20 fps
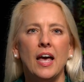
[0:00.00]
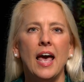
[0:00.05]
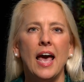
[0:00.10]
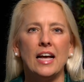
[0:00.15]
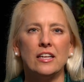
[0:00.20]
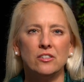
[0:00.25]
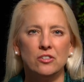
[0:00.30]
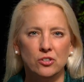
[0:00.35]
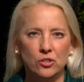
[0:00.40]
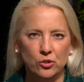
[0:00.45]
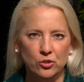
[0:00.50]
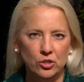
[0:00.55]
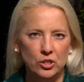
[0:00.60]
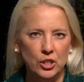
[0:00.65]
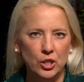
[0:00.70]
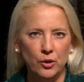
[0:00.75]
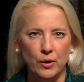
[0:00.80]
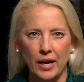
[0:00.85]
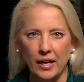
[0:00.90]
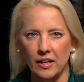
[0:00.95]
and
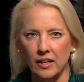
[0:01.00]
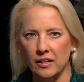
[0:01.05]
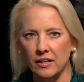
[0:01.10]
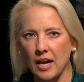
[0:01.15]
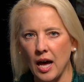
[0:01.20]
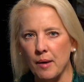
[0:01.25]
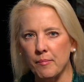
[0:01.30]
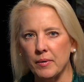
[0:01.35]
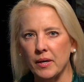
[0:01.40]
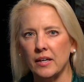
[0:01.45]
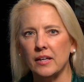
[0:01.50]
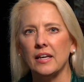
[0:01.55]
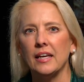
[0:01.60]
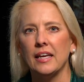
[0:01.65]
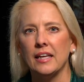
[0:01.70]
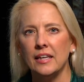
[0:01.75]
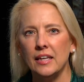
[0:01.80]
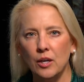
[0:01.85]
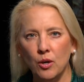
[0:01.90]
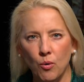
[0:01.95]
socioeconomic
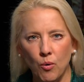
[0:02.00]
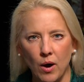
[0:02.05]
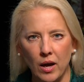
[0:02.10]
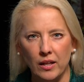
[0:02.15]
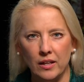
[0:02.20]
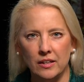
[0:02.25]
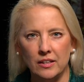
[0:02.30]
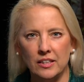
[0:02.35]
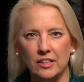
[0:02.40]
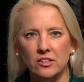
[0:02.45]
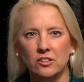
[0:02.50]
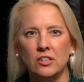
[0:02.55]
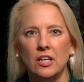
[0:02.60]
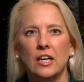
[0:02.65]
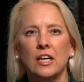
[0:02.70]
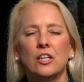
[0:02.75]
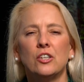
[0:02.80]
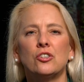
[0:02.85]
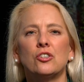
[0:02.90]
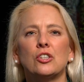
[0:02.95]
inequalities
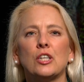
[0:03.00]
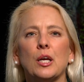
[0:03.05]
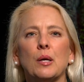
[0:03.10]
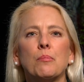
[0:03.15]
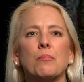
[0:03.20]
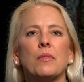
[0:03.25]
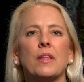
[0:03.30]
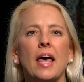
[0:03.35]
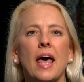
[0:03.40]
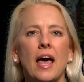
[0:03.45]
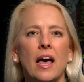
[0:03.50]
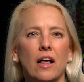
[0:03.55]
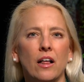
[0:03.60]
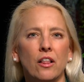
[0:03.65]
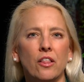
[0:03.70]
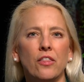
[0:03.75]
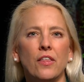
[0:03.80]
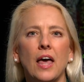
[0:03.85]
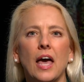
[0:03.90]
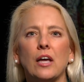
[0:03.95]
shape the
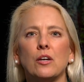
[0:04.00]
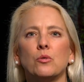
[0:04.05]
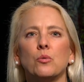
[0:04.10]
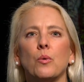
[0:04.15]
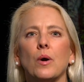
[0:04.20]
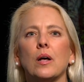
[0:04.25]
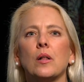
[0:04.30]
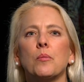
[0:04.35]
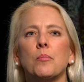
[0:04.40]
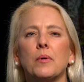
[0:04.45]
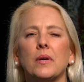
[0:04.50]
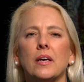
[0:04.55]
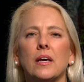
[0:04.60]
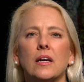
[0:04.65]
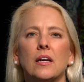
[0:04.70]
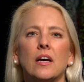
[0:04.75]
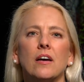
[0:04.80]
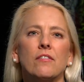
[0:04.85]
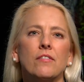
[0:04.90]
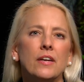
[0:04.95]
health and
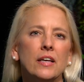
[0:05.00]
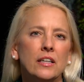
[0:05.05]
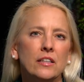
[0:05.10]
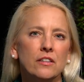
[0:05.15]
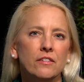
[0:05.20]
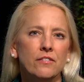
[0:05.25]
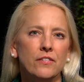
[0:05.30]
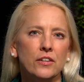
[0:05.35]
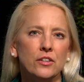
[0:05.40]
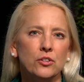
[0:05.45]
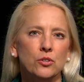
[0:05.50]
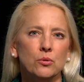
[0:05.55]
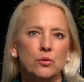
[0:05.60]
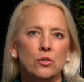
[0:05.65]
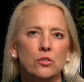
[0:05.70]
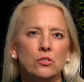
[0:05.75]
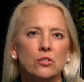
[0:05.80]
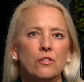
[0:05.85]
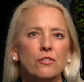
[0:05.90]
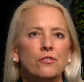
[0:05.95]
well-being of
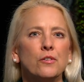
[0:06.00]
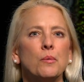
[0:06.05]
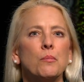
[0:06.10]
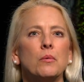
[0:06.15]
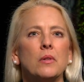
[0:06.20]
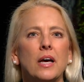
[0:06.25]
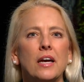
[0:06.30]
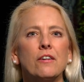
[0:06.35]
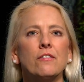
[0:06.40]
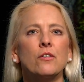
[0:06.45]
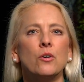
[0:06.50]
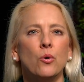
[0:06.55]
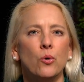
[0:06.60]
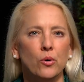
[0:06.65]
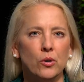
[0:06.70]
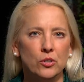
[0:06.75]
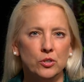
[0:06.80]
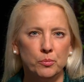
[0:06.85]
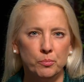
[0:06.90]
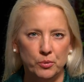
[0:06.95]
individuals from life
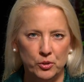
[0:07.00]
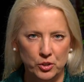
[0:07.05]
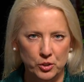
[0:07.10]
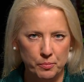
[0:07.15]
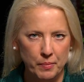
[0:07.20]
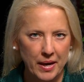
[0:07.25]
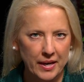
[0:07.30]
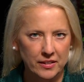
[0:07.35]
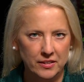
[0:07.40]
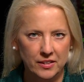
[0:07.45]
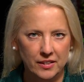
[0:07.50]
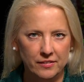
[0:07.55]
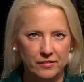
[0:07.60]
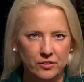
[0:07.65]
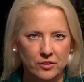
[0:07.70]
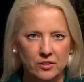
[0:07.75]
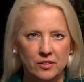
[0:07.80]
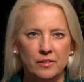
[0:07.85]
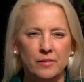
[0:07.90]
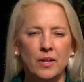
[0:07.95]
course
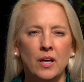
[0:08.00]
perspectives.